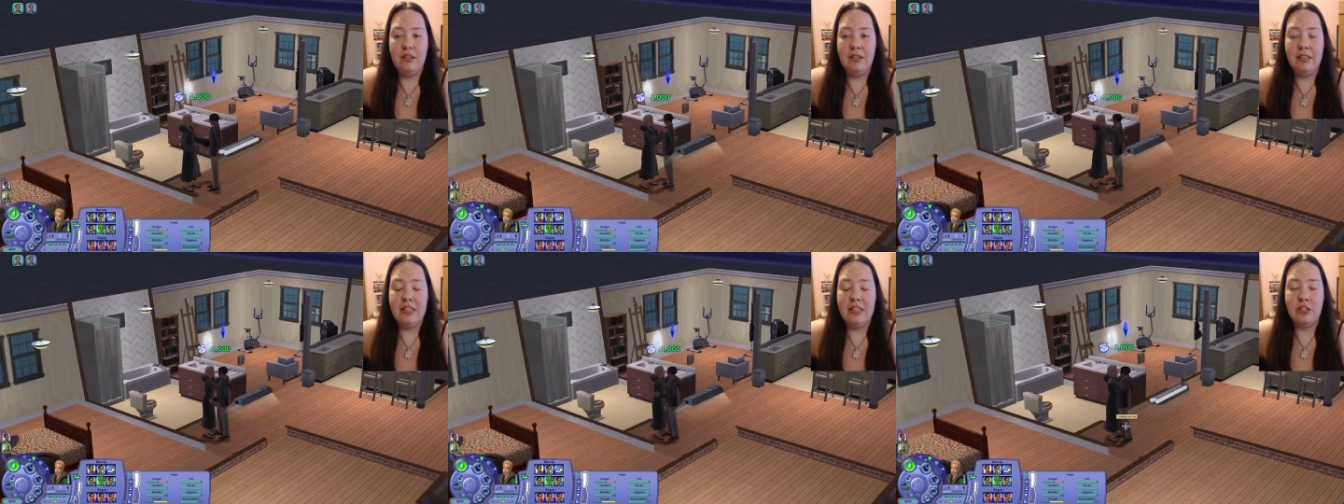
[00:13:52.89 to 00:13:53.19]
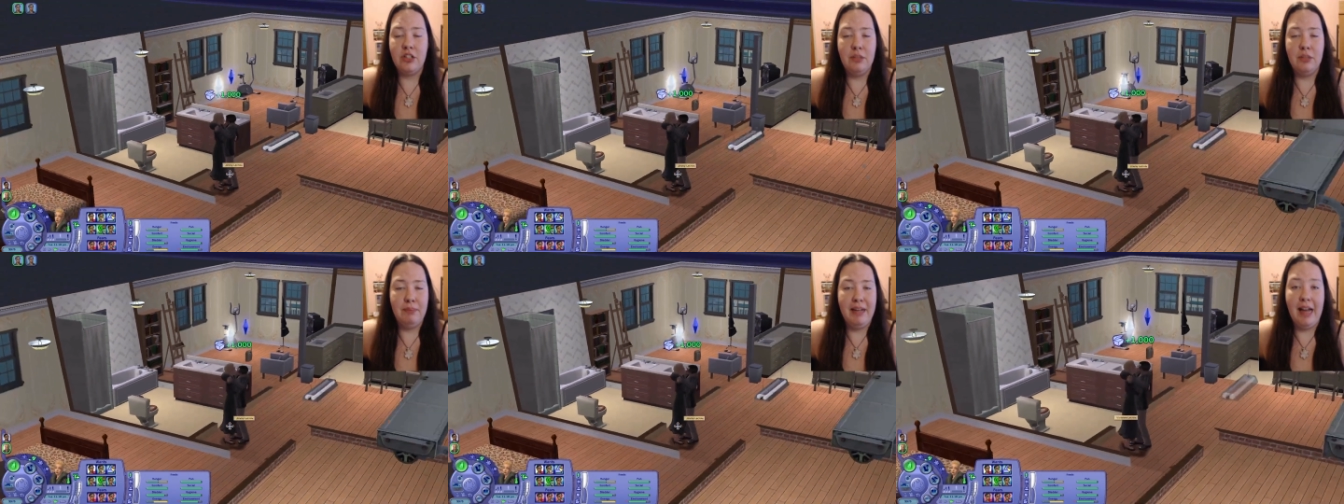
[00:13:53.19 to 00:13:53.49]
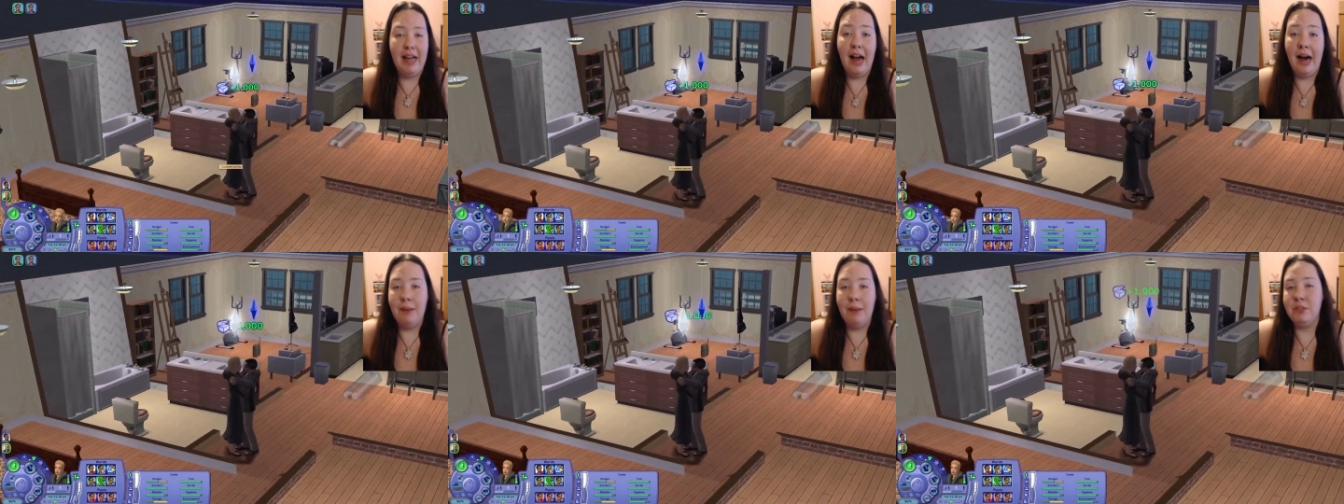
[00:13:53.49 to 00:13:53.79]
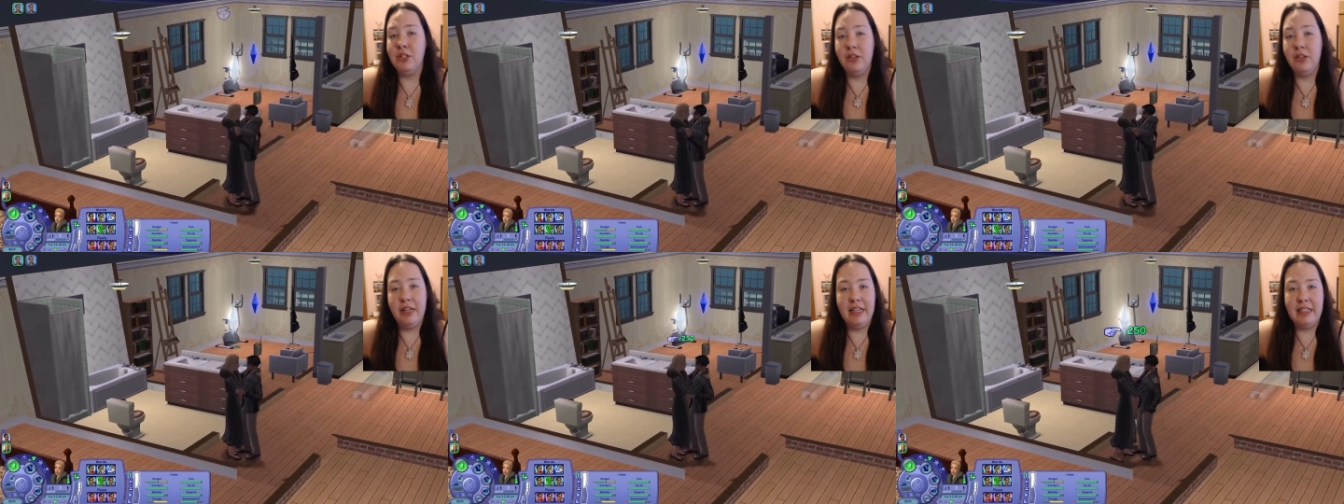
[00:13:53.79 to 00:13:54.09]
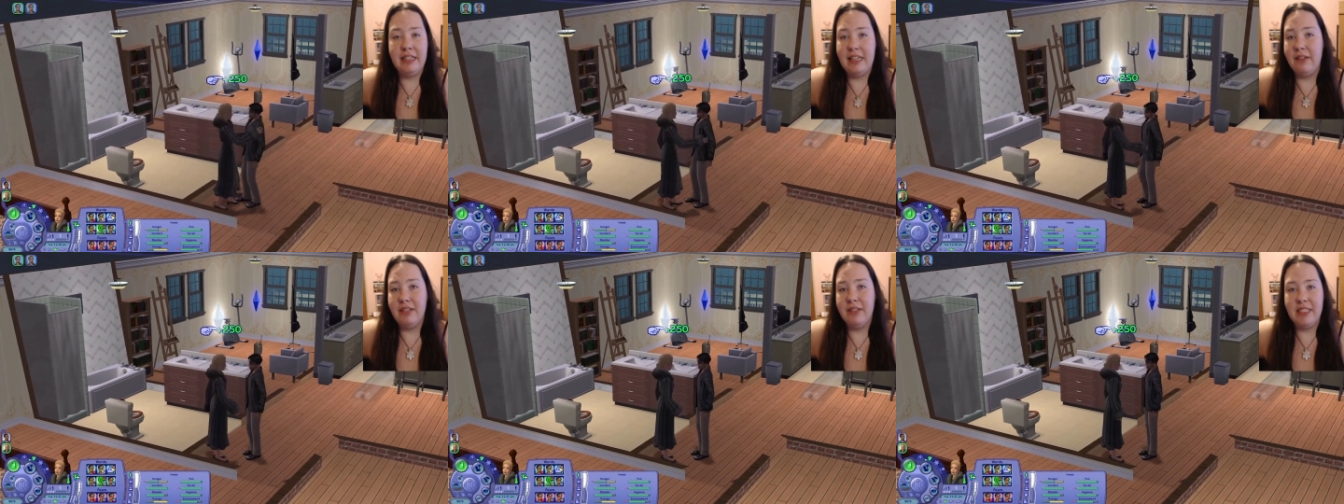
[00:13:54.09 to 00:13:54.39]
this could be absolutely
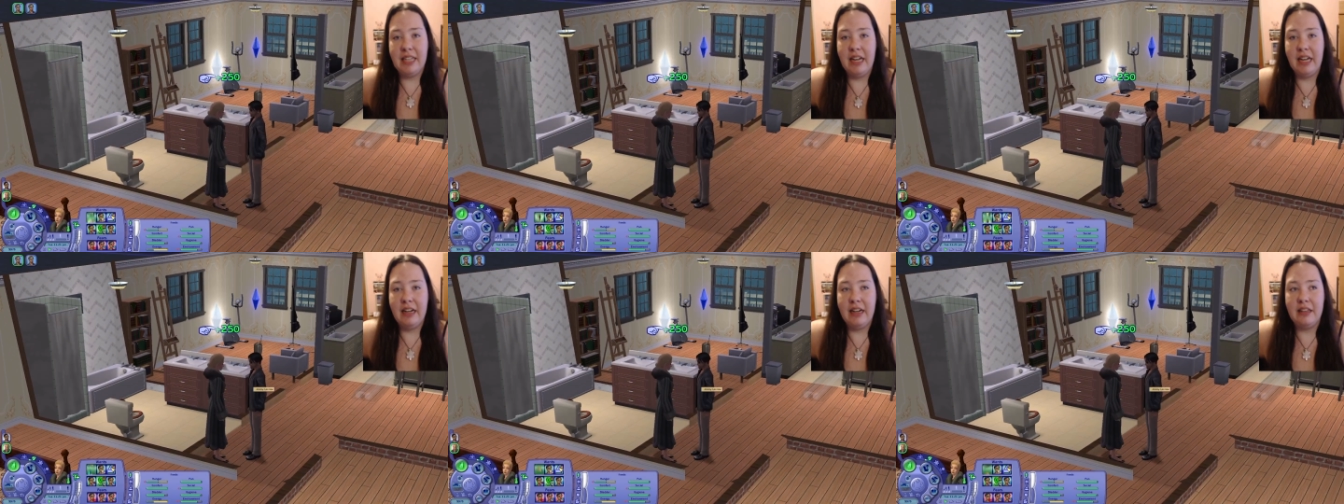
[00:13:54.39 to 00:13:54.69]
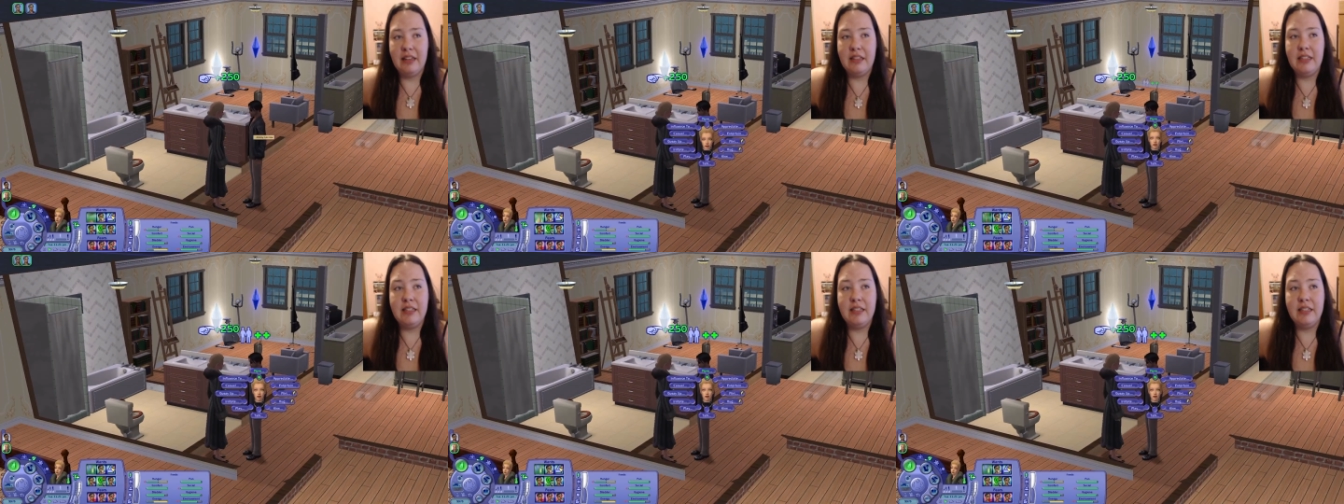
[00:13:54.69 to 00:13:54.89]
devastating.